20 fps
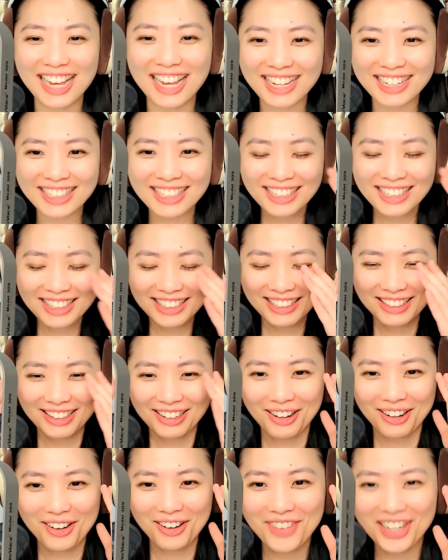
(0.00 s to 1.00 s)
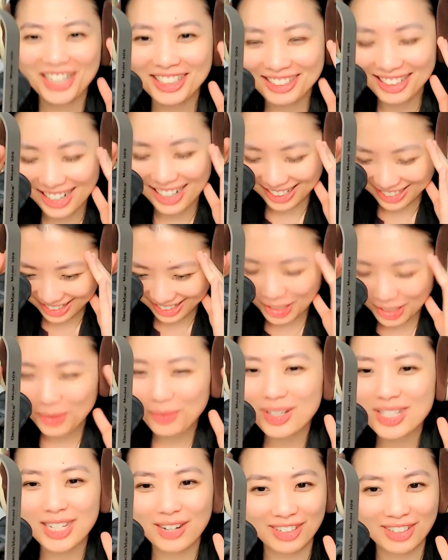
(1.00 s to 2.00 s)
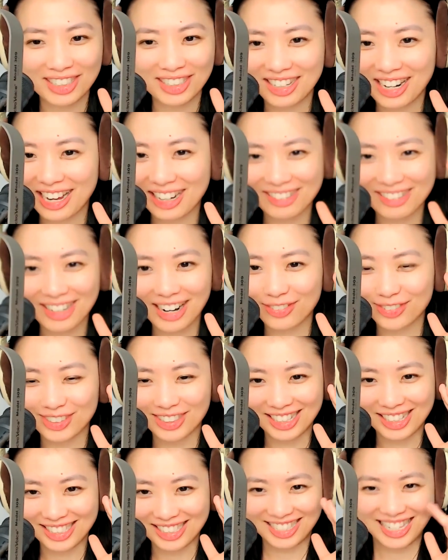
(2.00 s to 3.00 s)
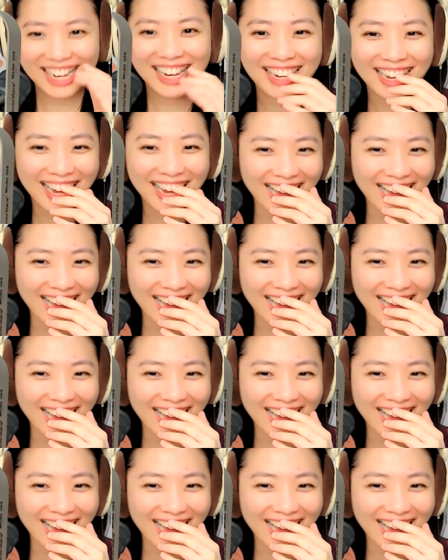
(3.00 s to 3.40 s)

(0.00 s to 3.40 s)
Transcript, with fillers: like, oh my god, no one's ever gonna hire after this. Right?